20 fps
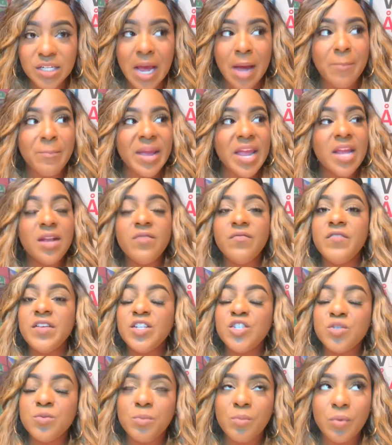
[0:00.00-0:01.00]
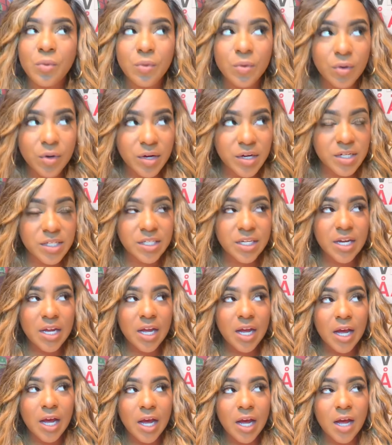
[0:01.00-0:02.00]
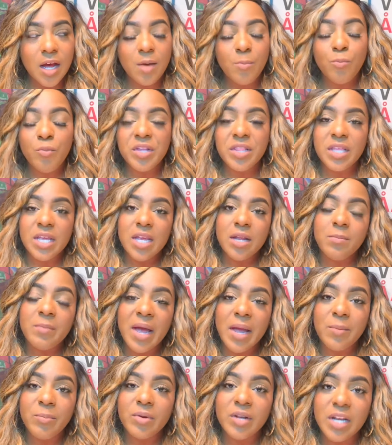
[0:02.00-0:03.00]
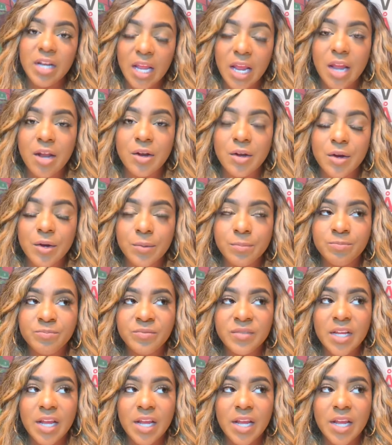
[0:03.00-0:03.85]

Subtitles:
I made a vision board within my planner